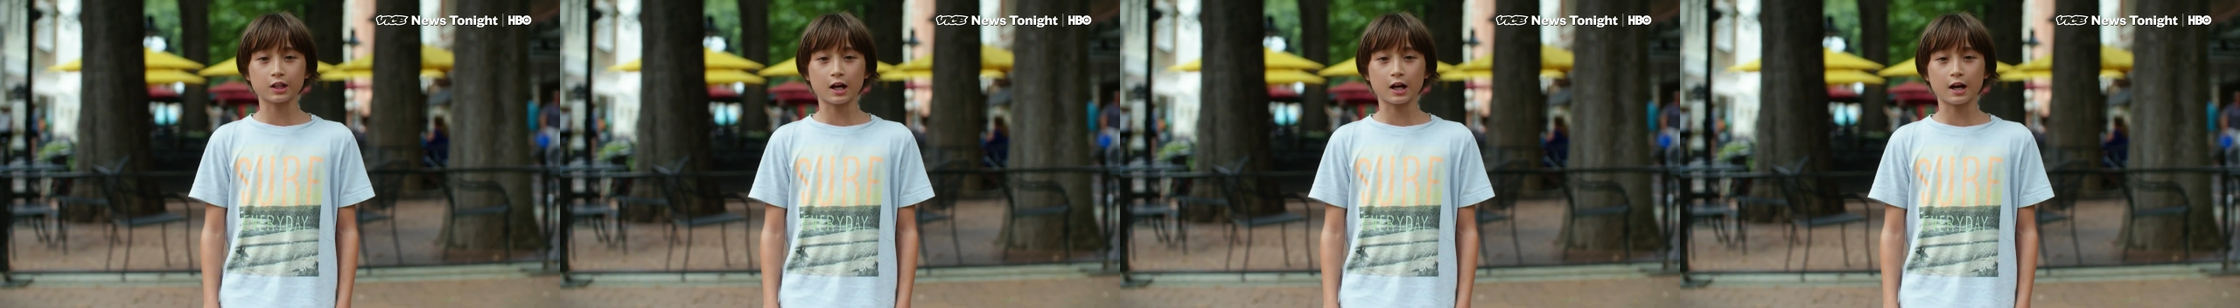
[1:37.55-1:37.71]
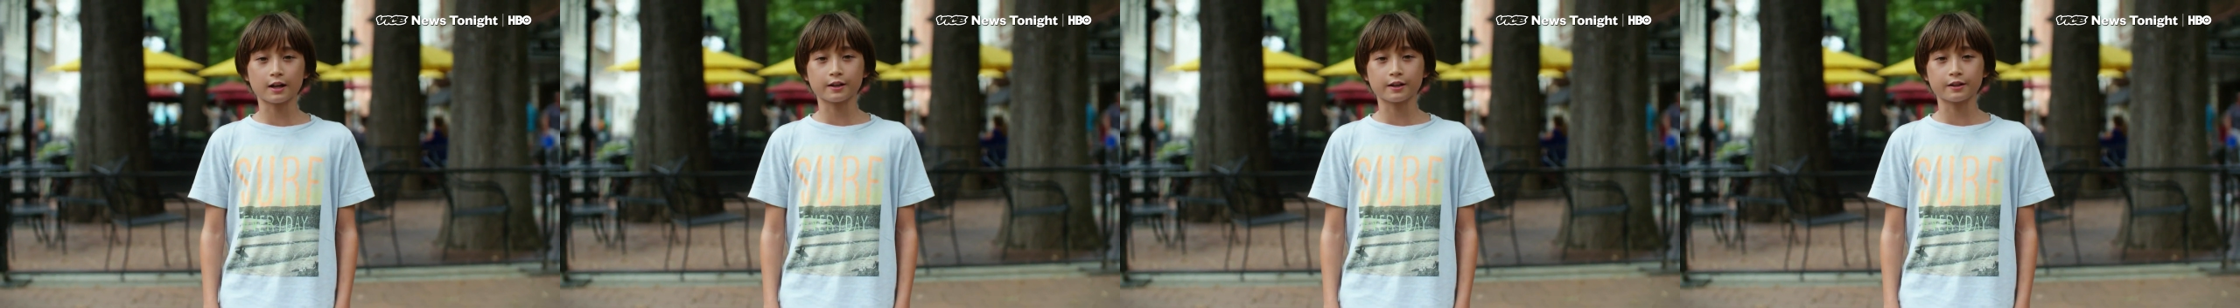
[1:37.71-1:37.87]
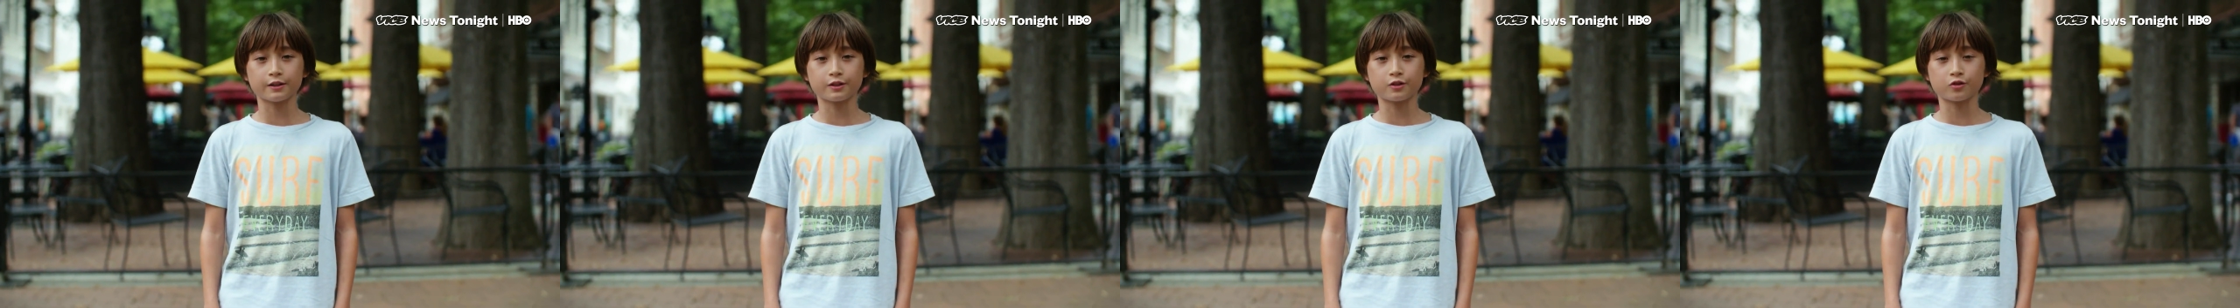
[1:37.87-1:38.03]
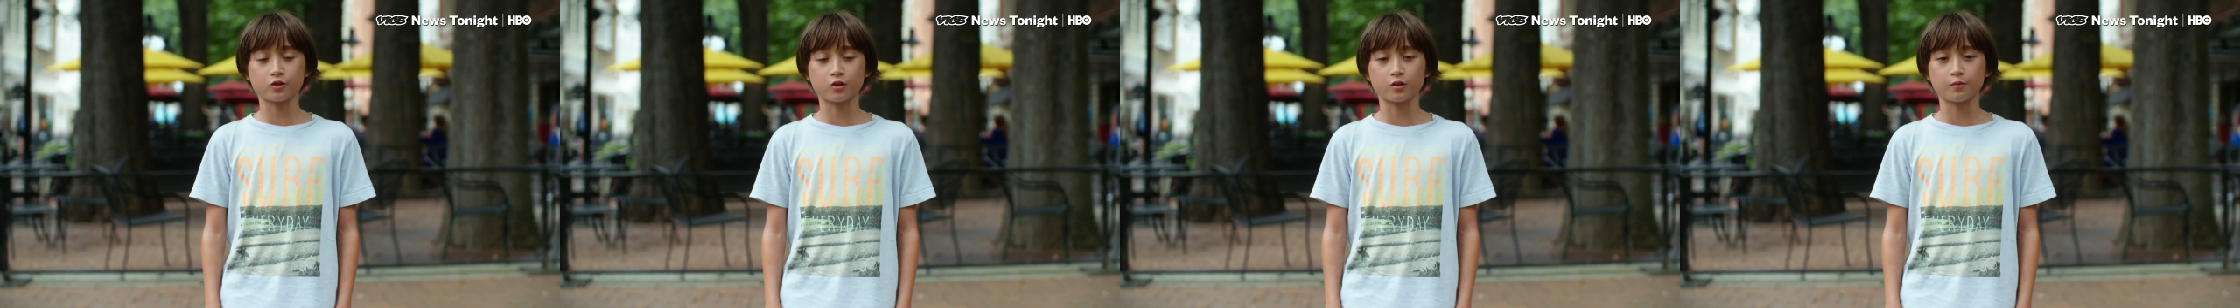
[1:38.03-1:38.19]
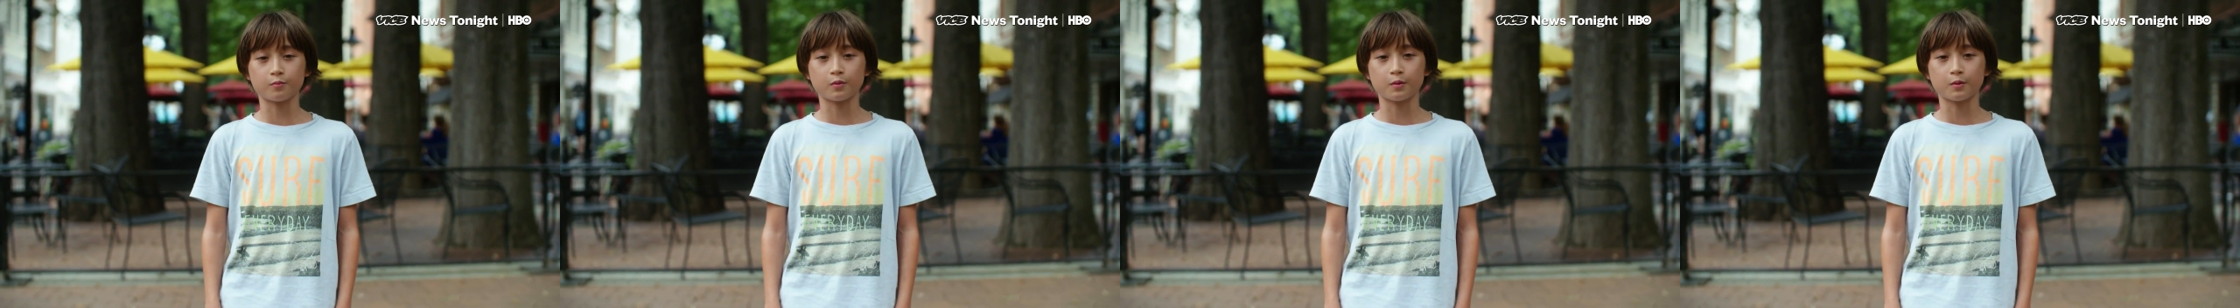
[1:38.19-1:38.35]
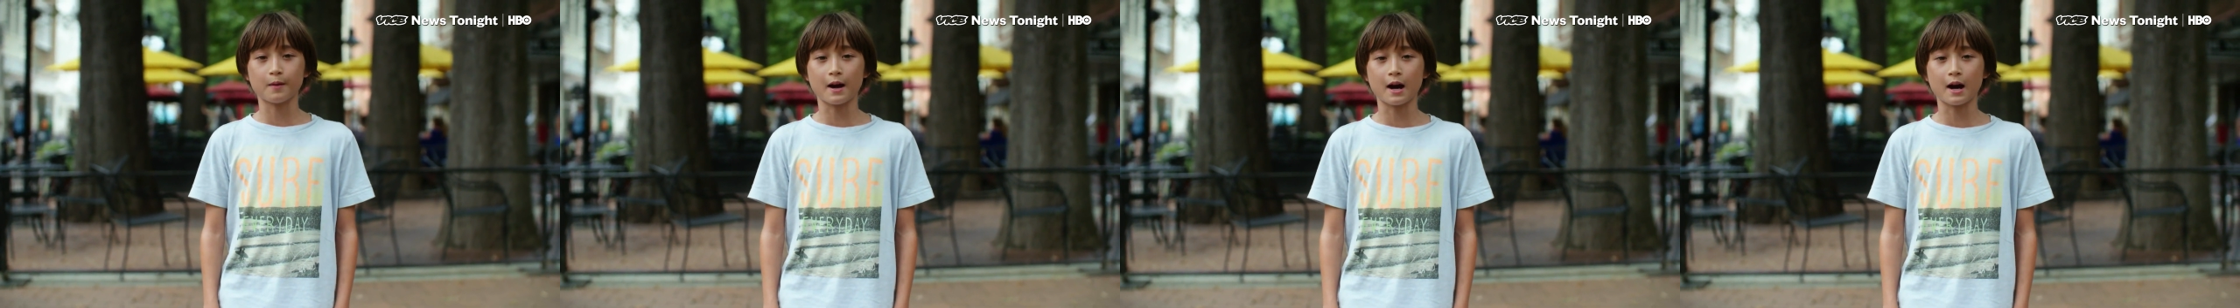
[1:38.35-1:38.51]
talking to
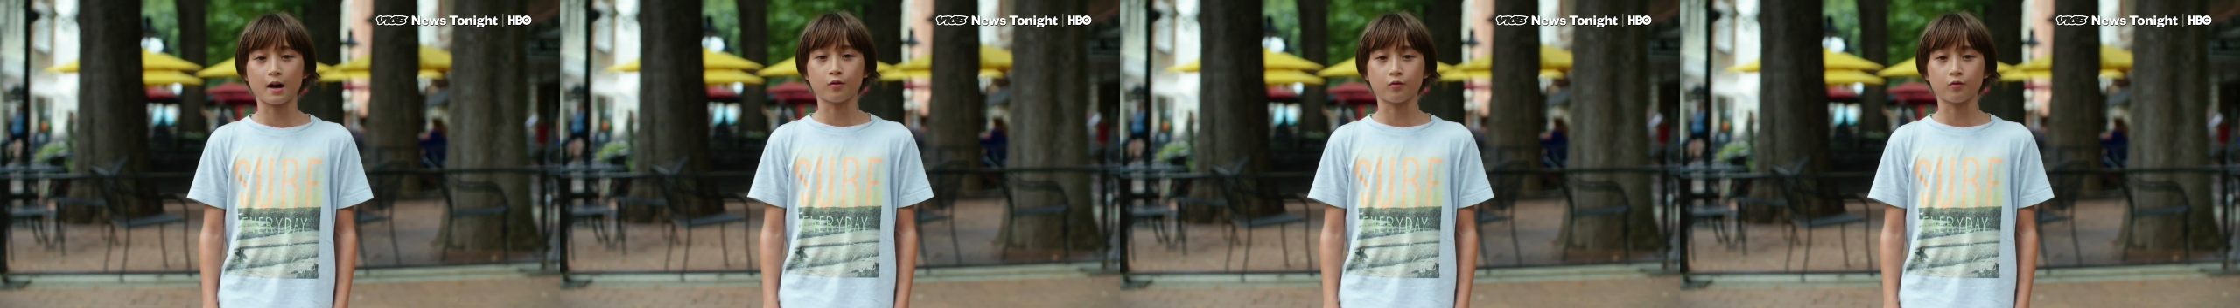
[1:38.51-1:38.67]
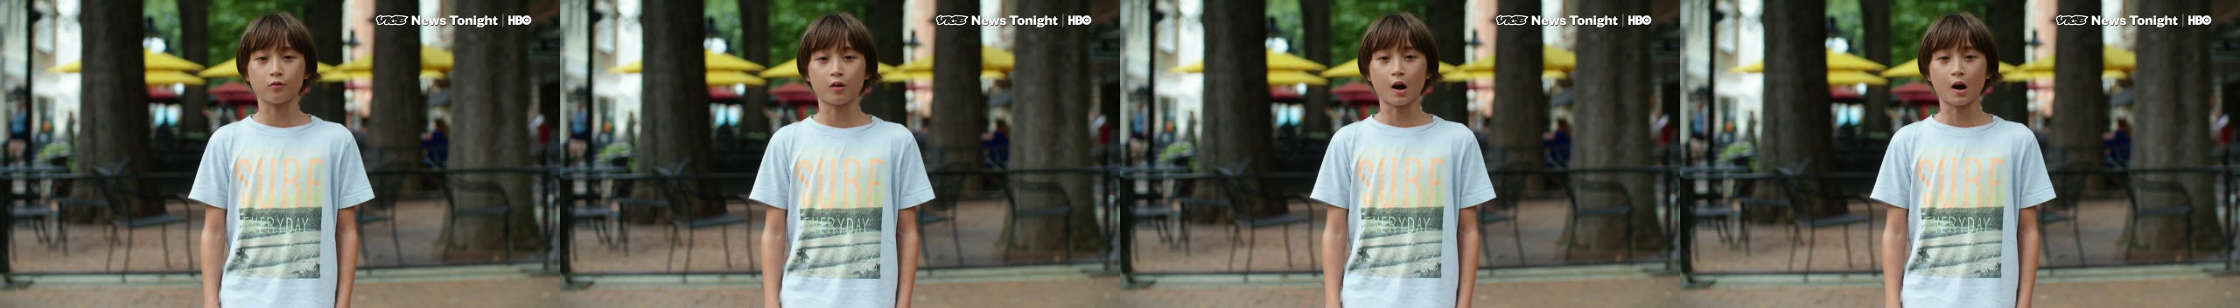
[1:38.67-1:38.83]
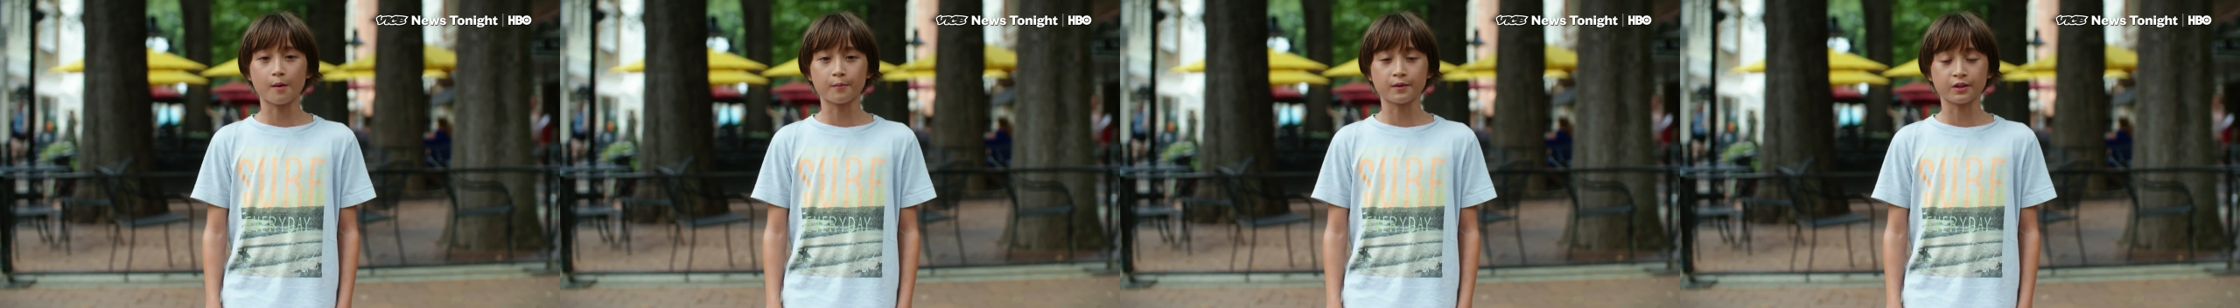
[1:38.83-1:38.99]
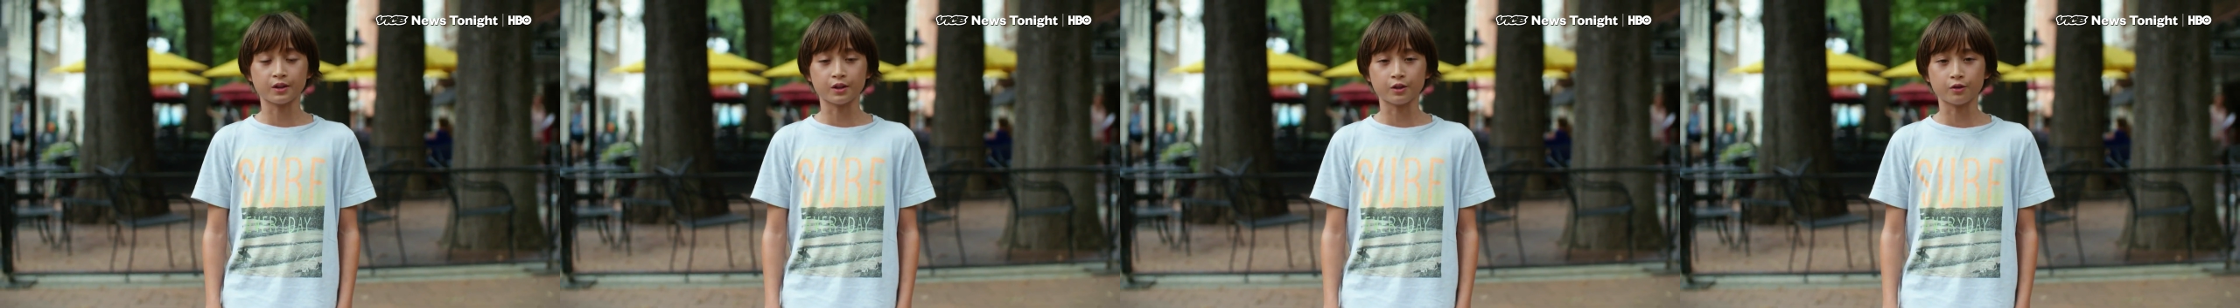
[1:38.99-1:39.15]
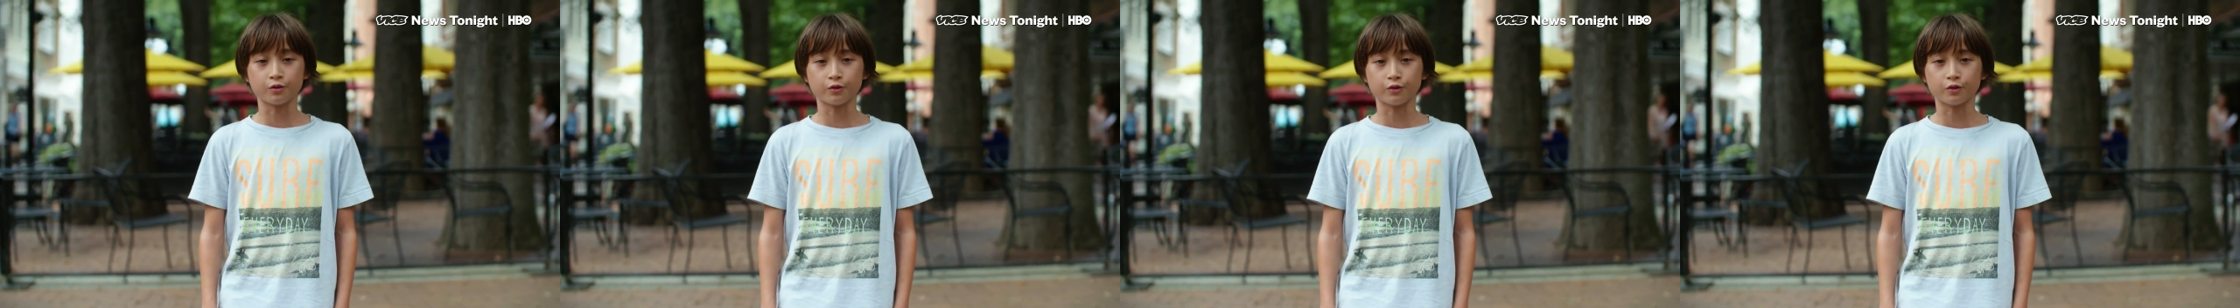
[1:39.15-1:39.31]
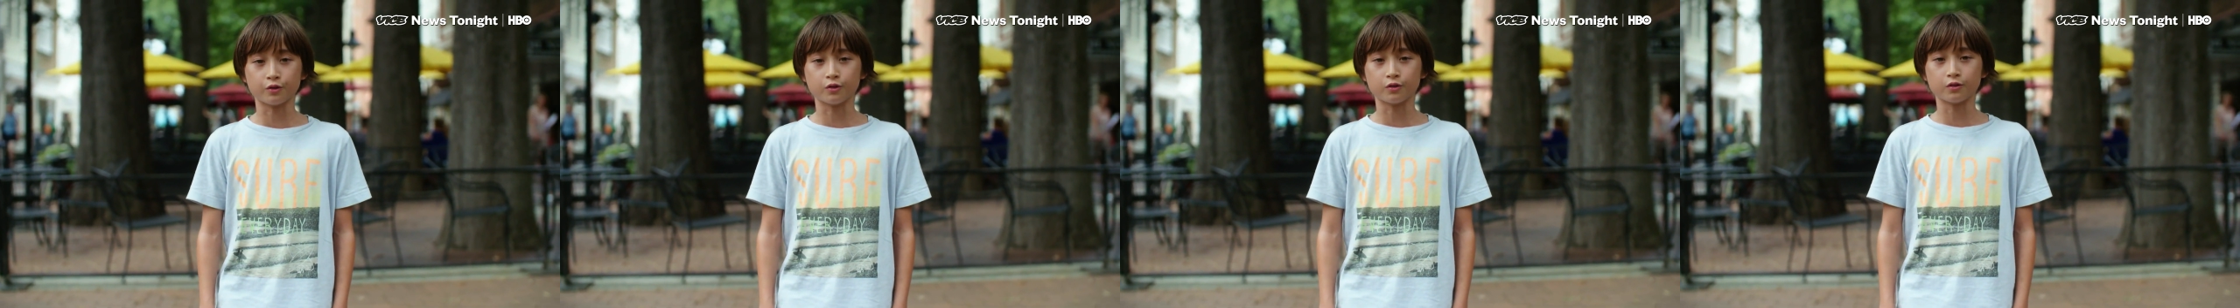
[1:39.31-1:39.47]
him about ramen
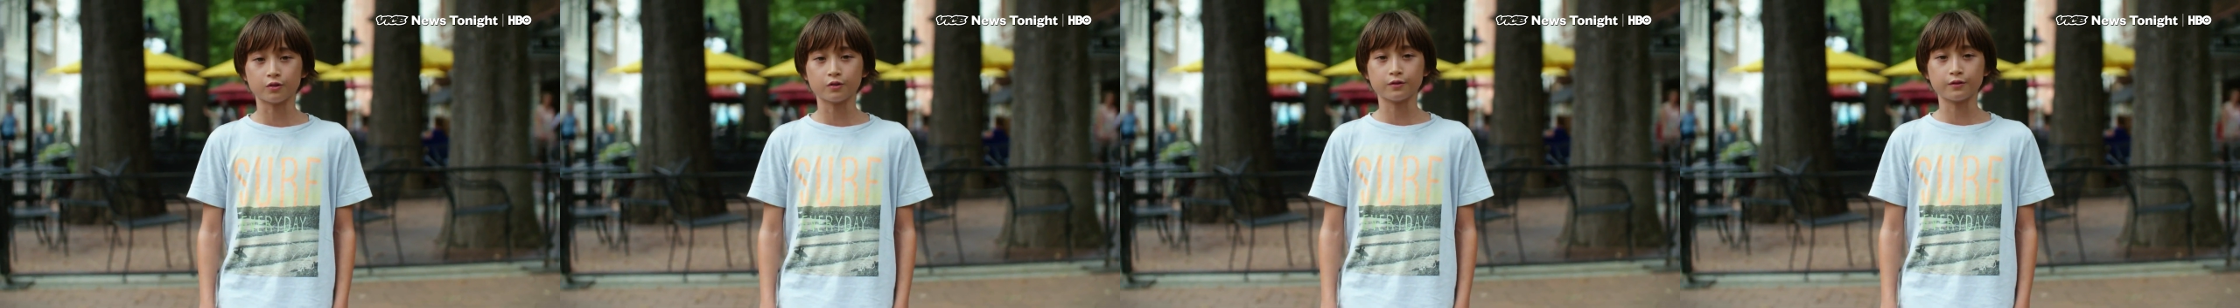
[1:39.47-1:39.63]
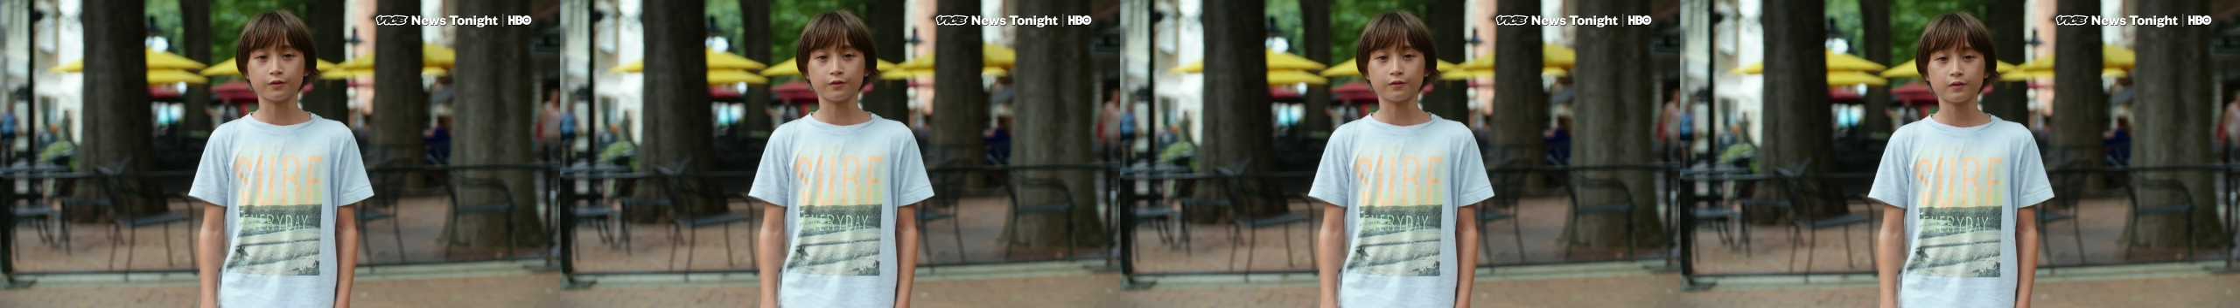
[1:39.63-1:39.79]
noodle,